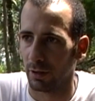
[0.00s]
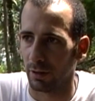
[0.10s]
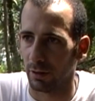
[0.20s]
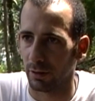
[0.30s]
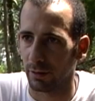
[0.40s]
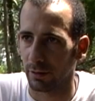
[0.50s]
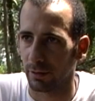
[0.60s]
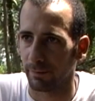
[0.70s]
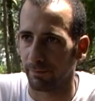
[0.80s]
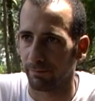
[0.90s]

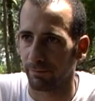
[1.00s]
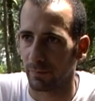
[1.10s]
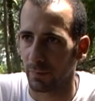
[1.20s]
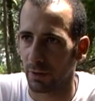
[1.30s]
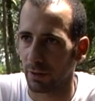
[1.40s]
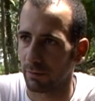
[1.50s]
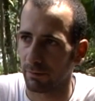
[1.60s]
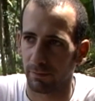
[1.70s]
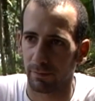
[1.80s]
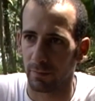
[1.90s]
And that
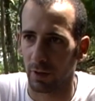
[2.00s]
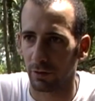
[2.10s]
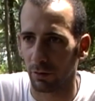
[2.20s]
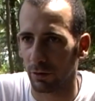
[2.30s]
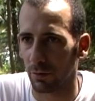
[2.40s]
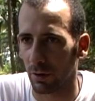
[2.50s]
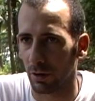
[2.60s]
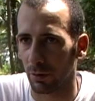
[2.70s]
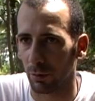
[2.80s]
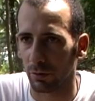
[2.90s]
I told him
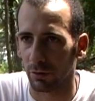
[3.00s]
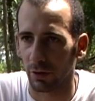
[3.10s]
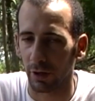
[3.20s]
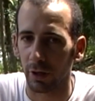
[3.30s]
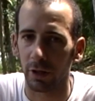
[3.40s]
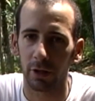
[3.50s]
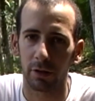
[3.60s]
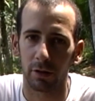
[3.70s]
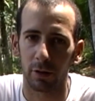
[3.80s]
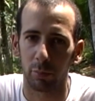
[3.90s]
I was cycling
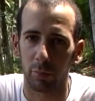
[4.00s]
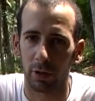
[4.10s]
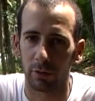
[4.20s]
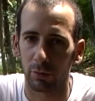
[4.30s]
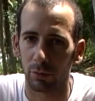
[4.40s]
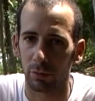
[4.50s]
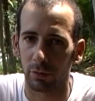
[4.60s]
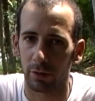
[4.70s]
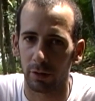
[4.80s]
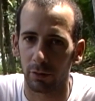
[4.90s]
and I planned to go
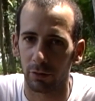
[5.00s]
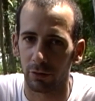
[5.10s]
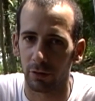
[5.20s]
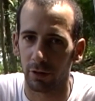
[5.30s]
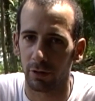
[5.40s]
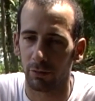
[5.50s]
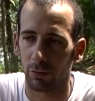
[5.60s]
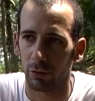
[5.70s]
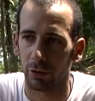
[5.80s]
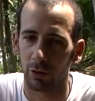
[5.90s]
till Sydney
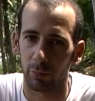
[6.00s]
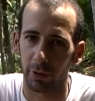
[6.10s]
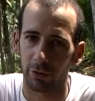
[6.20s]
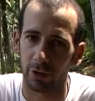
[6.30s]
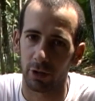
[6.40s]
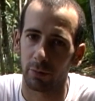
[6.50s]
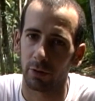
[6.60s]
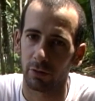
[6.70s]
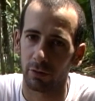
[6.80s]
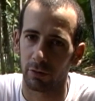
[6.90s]
for the Olympics game
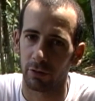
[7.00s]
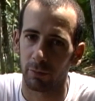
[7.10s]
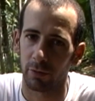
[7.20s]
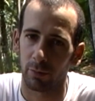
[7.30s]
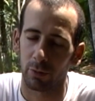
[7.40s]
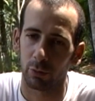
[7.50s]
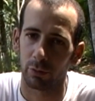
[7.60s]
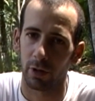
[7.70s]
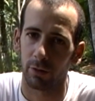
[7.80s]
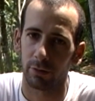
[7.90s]
in September
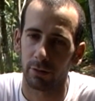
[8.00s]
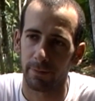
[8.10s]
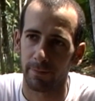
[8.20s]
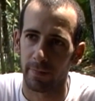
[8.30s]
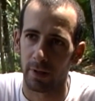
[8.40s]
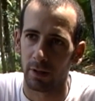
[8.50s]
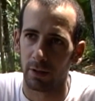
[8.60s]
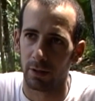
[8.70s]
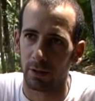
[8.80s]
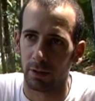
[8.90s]
2000.
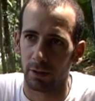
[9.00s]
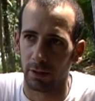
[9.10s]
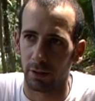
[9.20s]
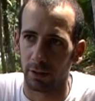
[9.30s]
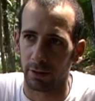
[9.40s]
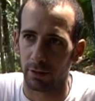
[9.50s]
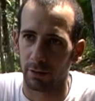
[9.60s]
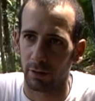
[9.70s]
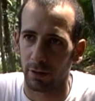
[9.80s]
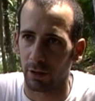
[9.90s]
And
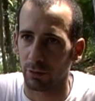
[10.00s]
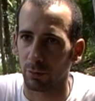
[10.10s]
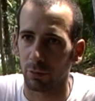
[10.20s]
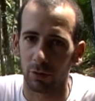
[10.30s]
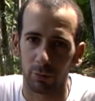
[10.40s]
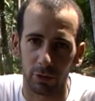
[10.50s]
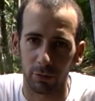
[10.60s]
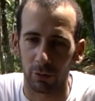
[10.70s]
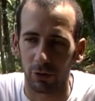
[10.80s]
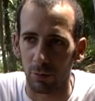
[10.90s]
I'd like to do something
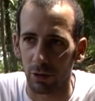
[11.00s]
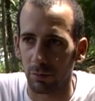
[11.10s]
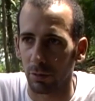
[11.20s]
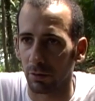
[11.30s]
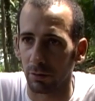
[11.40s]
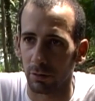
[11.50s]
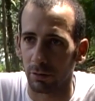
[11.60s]
for Tibet because